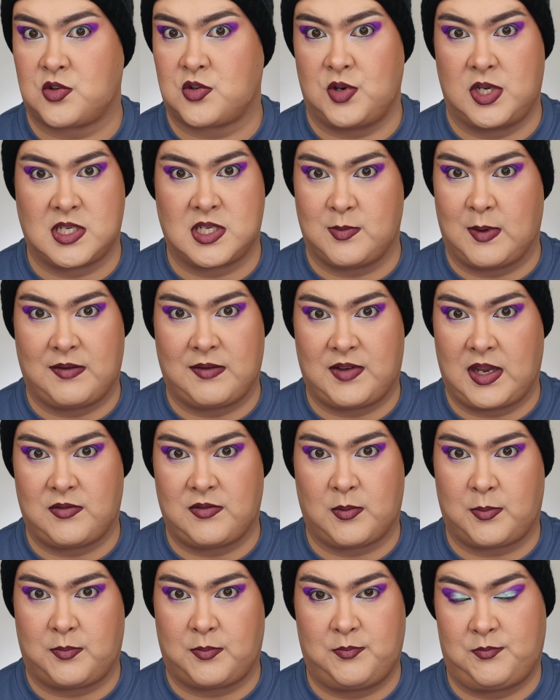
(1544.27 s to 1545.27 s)
Green's my
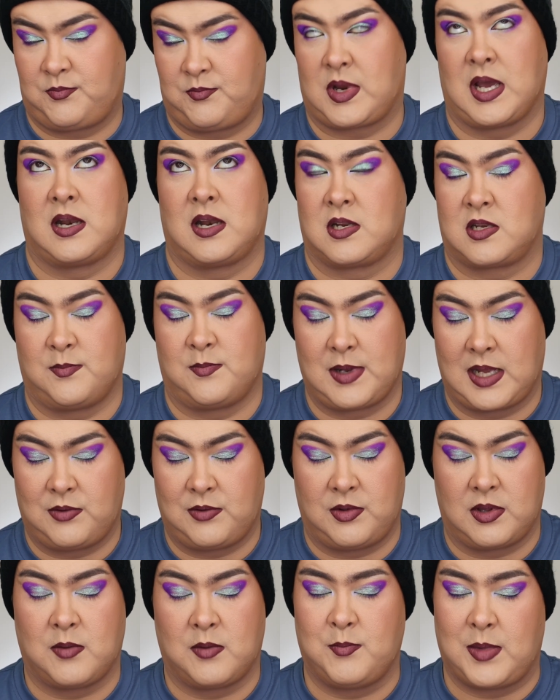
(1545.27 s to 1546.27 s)
favorite color to play
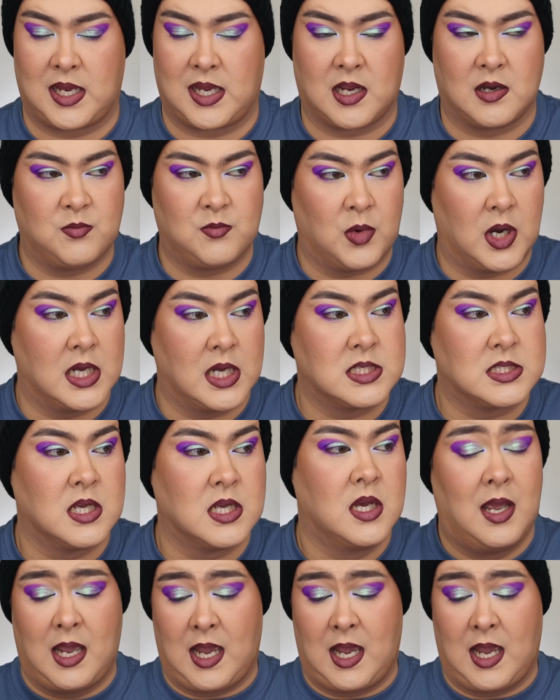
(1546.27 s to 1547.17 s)
with makeup wise.